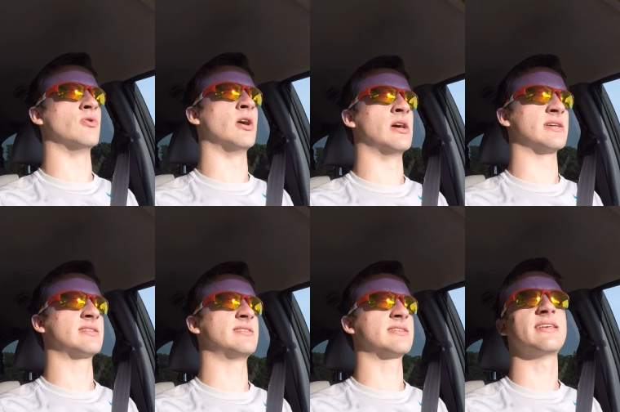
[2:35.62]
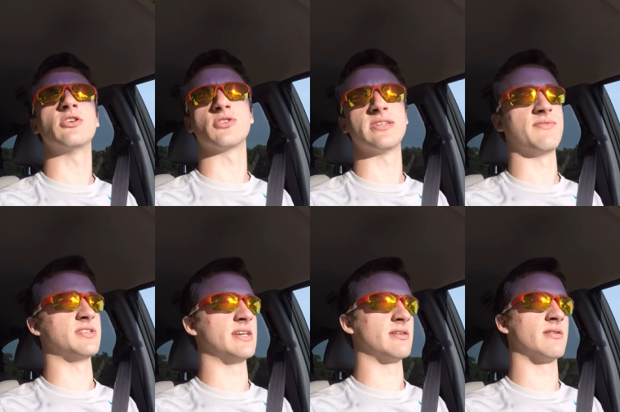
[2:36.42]
uh, 16 or
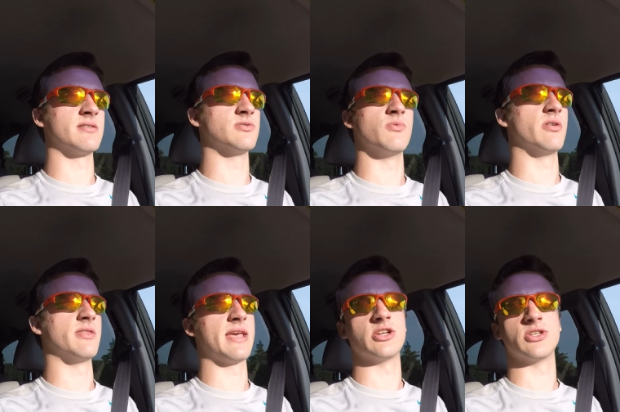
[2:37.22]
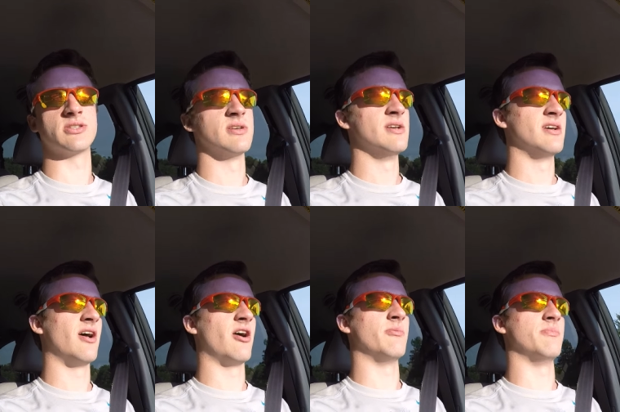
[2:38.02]
17 is what they the ages.
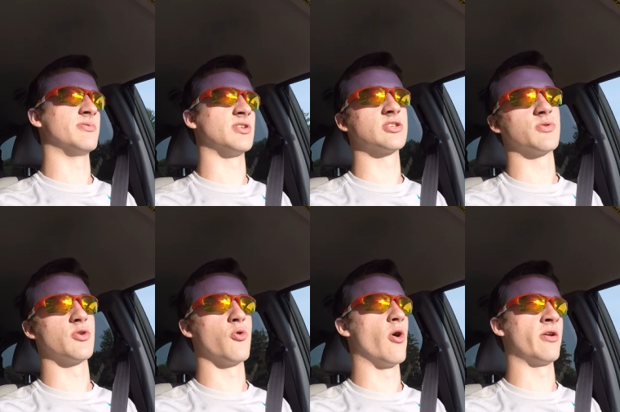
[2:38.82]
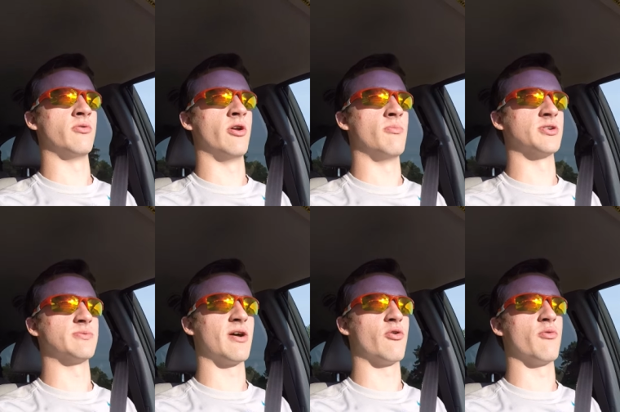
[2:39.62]
Um, so that's really cool. I don't know much
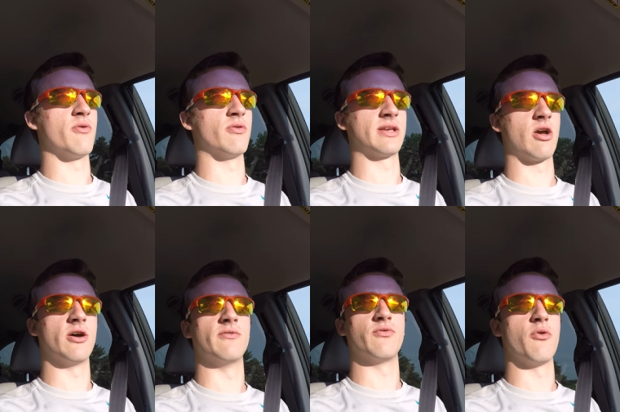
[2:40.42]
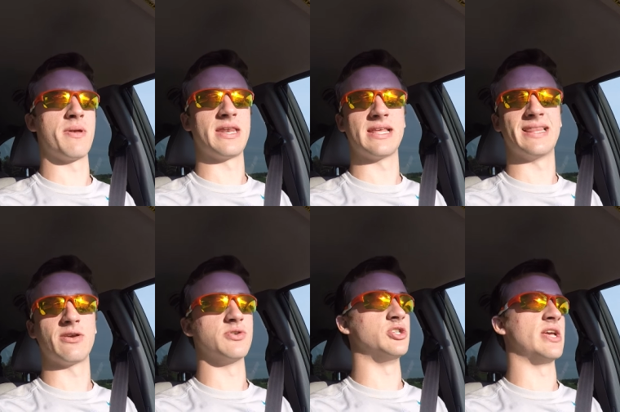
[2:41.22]
about or like of Romanian
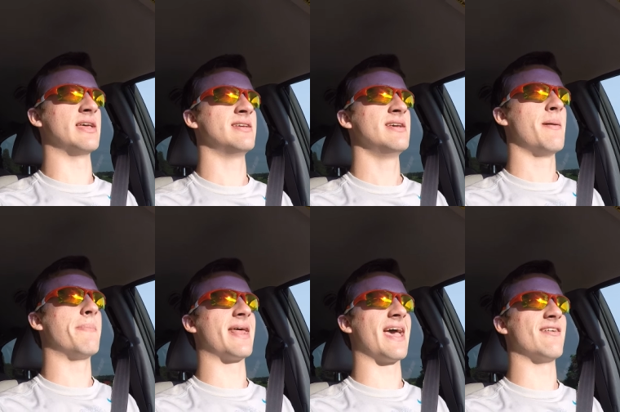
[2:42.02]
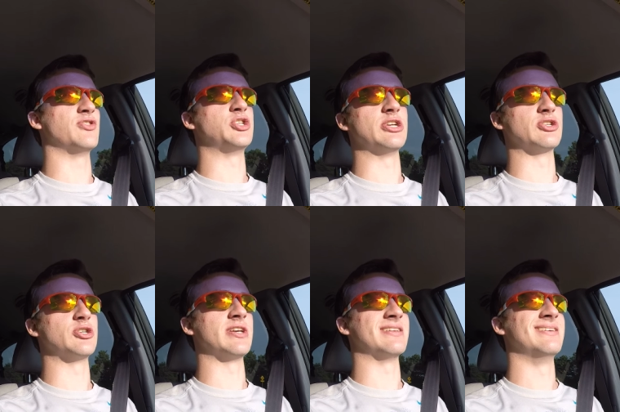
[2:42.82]
language yet, but I have a cheat
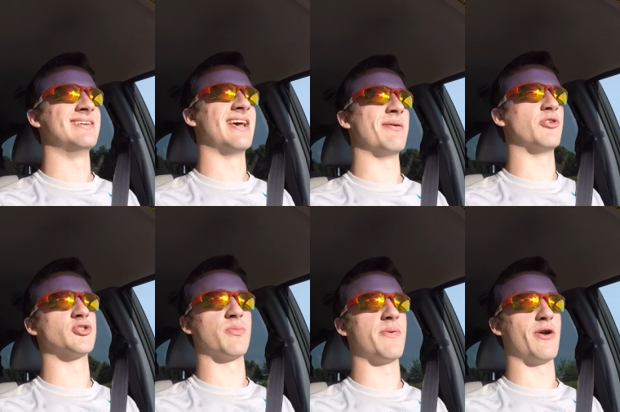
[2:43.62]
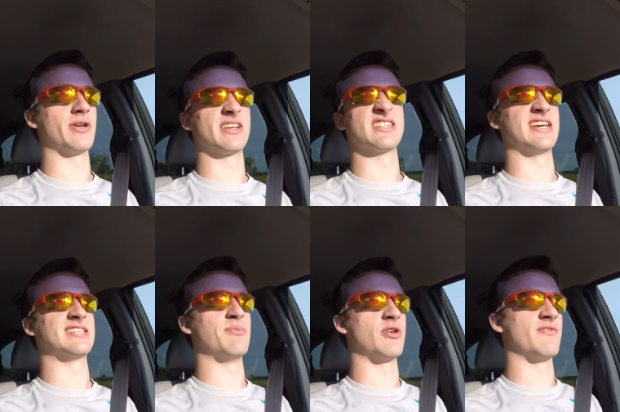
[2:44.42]
sheet. I'm also preparing like a
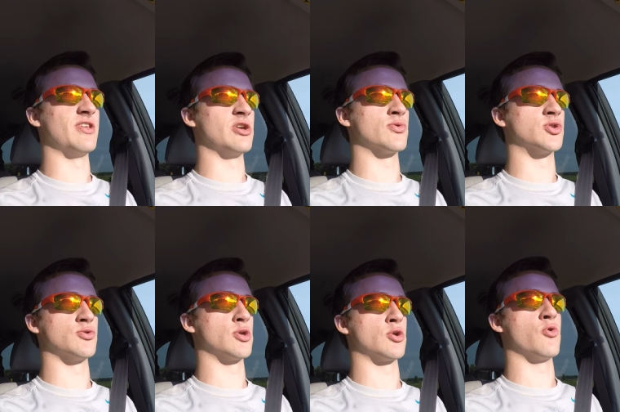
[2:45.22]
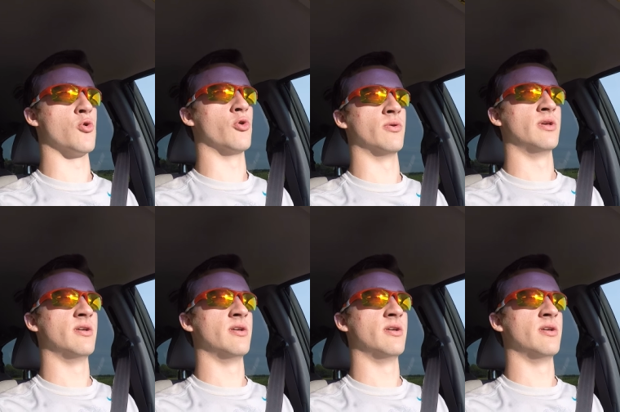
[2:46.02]
testimony video, which is really cool